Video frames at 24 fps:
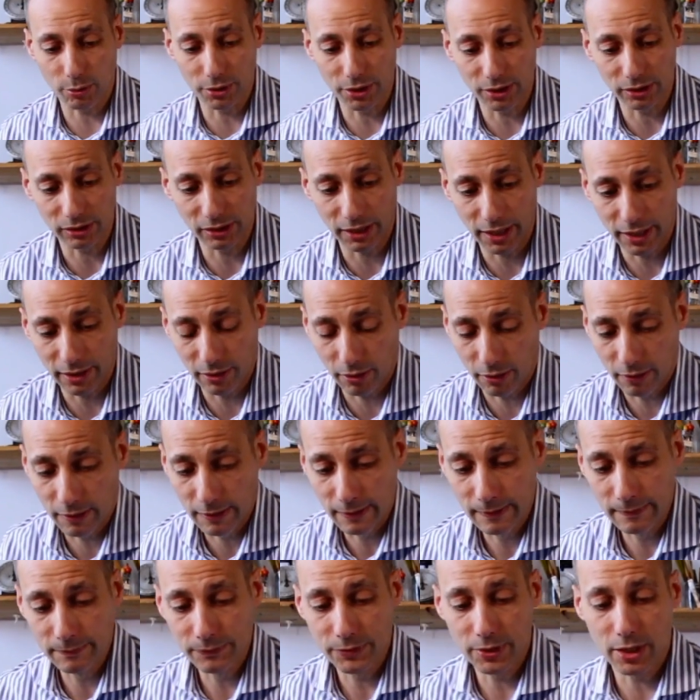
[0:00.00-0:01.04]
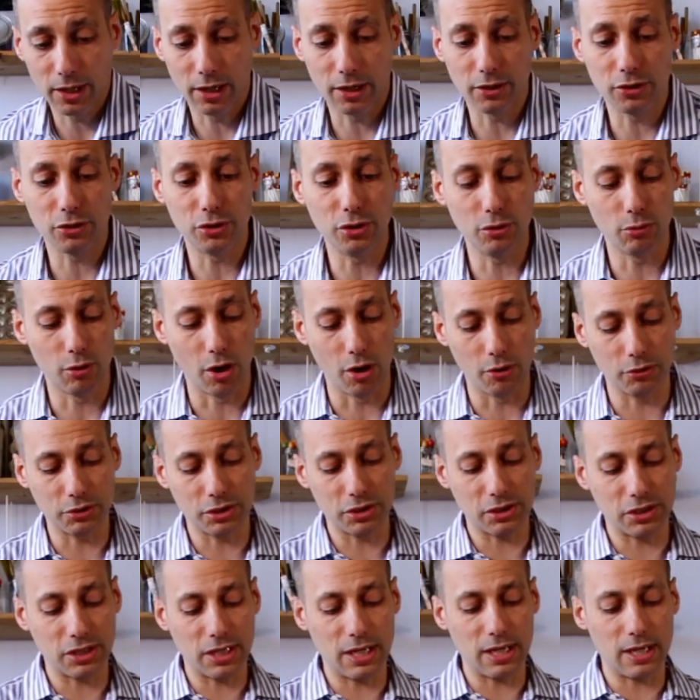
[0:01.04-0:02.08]
with it later.
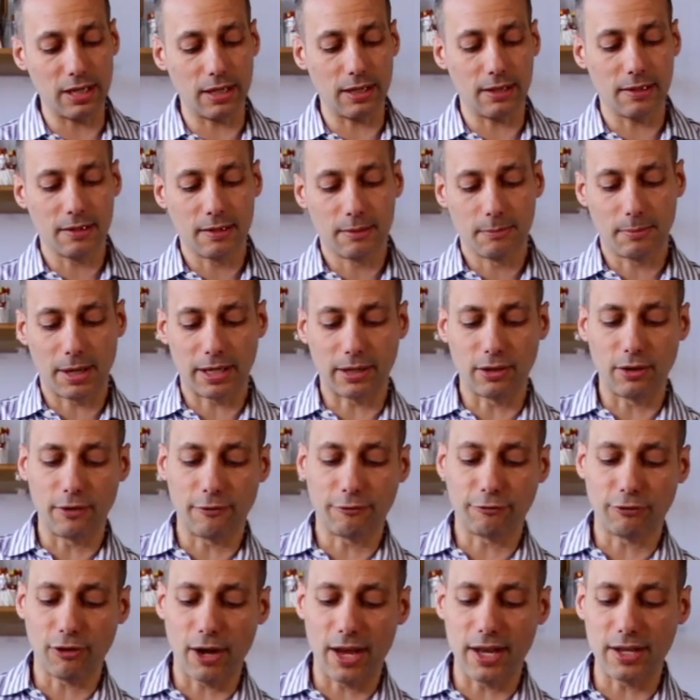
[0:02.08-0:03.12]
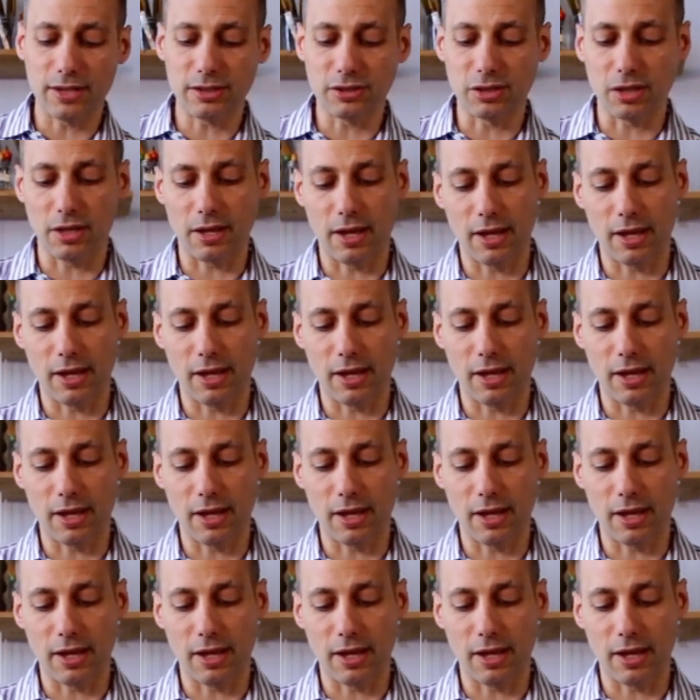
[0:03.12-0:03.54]
UOC, my good friends,